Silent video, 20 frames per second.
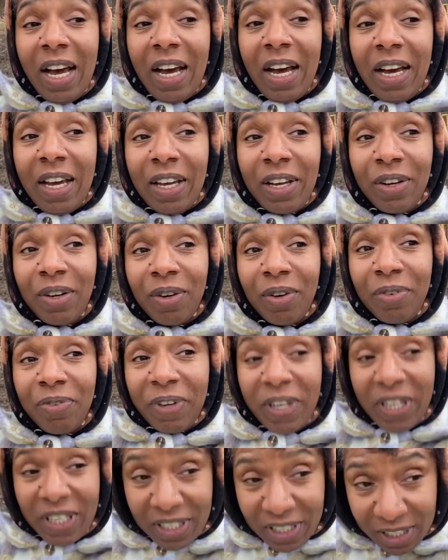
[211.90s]
You know,
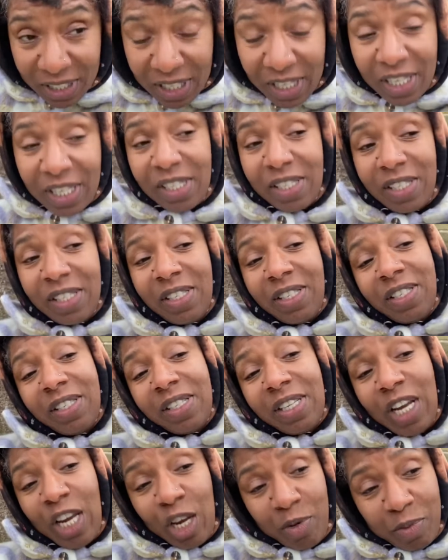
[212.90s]
faceless,
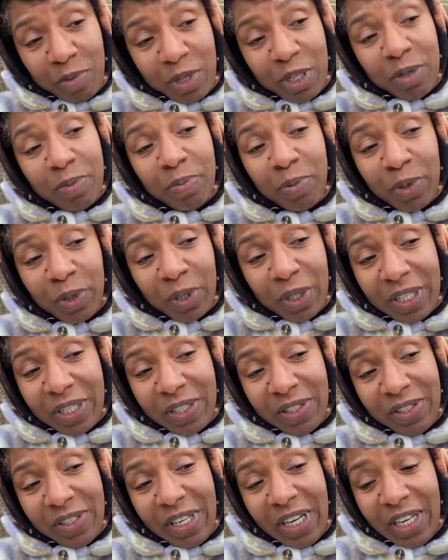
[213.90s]
nameless
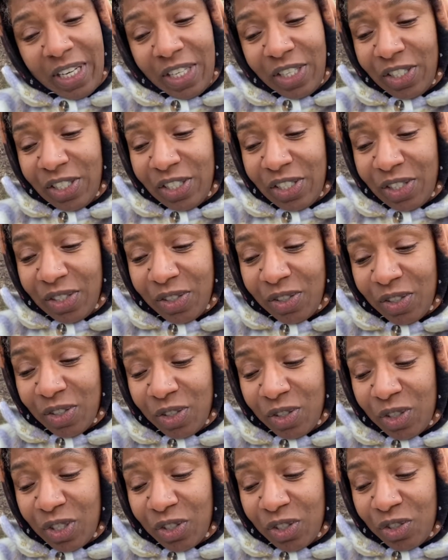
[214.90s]
bullies that can just
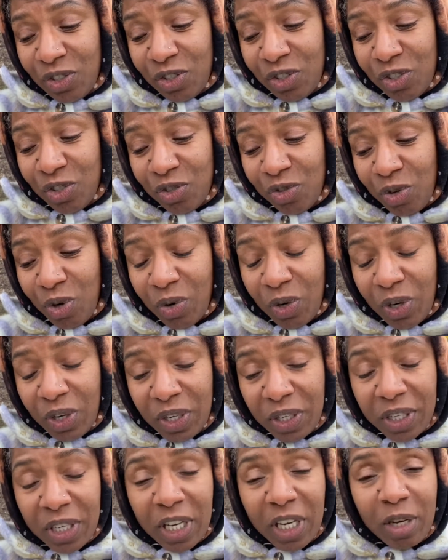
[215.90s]
stroke
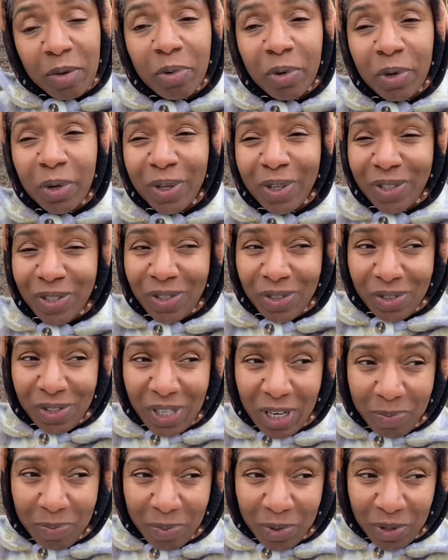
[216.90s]
on keyboards or
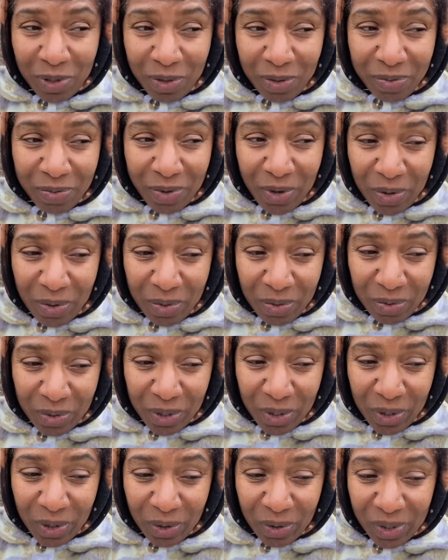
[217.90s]
type on their phone,
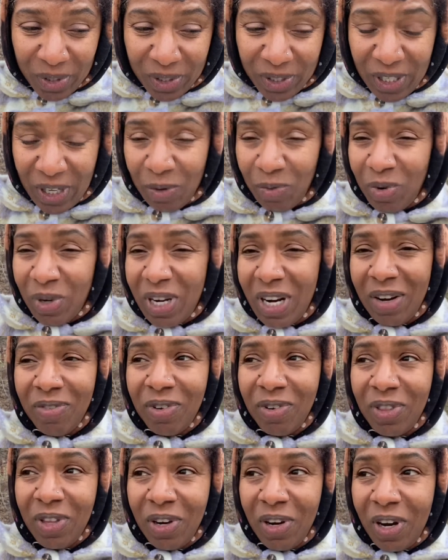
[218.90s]
you know, to say
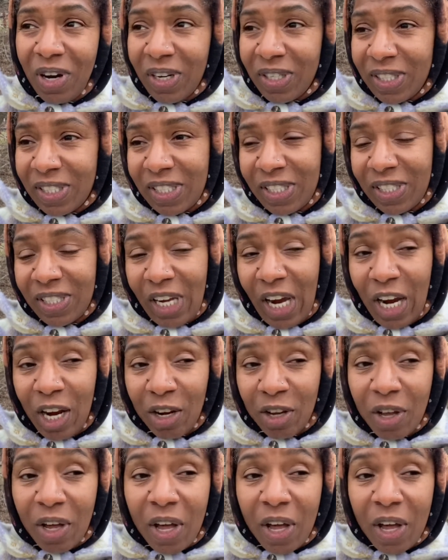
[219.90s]
whatever their heart's desire.